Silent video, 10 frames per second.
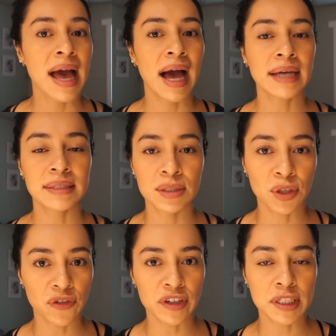as a
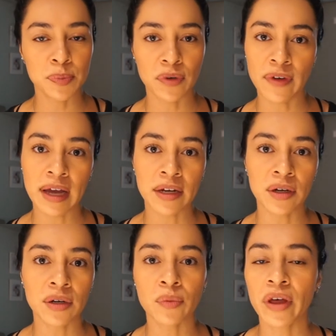service
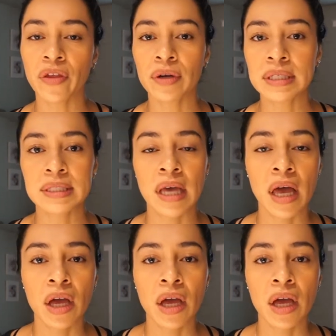provider, whether it's